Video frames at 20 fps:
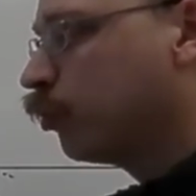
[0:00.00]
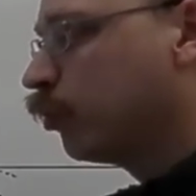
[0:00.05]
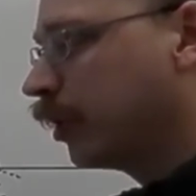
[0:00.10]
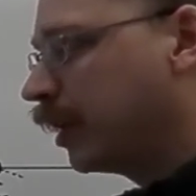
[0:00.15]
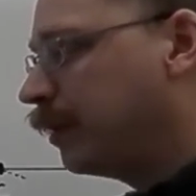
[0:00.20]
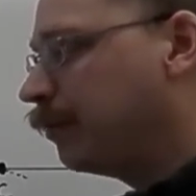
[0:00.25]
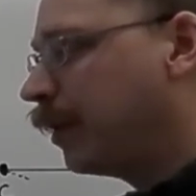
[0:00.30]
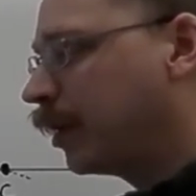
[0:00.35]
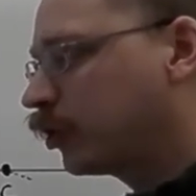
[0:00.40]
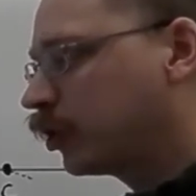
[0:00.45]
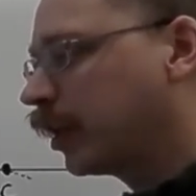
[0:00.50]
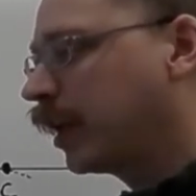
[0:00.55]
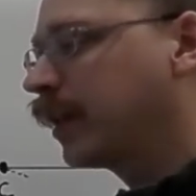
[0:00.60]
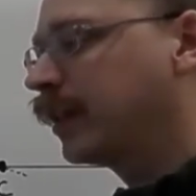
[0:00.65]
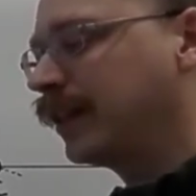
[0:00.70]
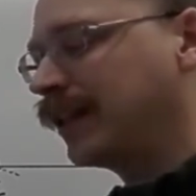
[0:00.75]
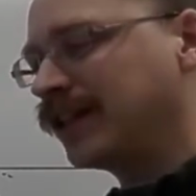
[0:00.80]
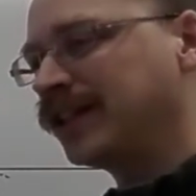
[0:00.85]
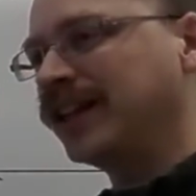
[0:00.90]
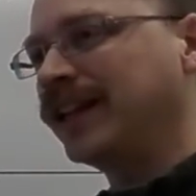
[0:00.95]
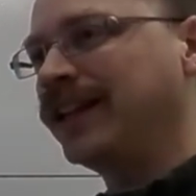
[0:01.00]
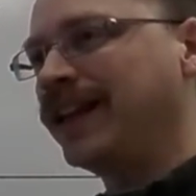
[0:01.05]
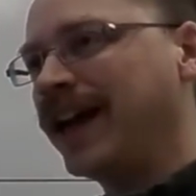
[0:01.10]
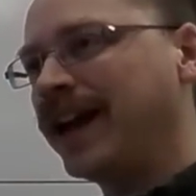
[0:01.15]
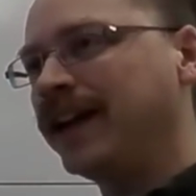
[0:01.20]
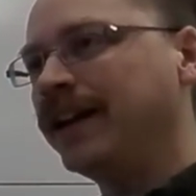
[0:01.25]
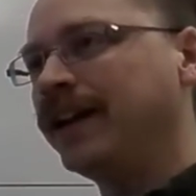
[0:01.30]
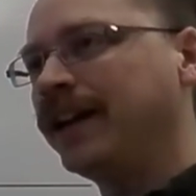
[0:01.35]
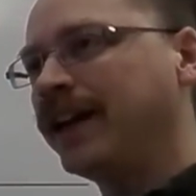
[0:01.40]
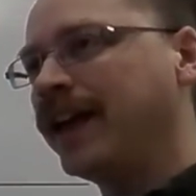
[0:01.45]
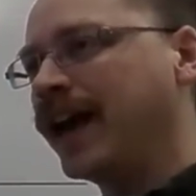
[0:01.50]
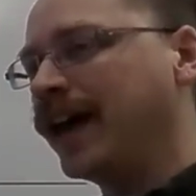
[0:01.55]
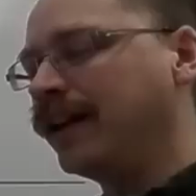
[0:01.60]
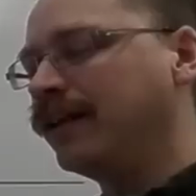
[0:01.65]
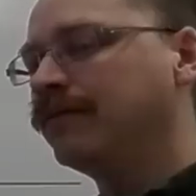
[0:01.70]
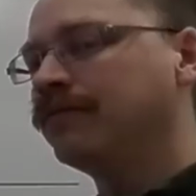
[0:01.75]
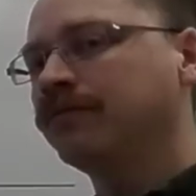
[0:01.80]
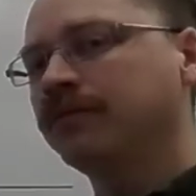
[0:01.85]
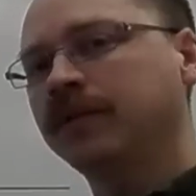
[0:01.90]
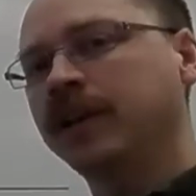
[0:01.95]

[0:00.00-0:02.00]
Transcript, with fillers: pretty much like this again and again.